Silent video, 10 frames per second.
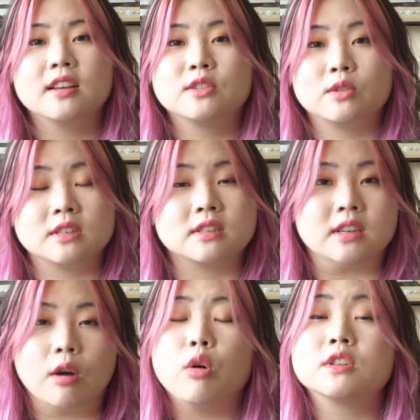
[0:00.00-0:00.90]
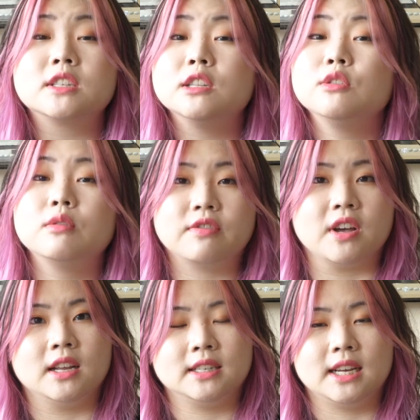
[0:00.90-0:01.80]
So there's like a whole slew of
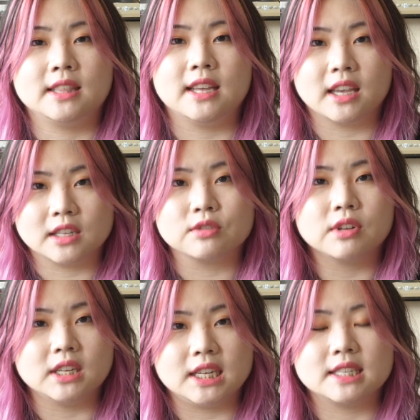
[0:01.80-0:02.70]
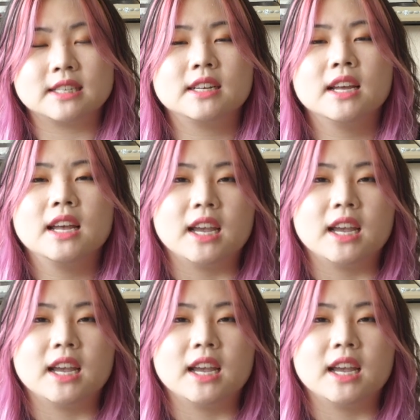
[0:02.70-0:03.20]
content that gets released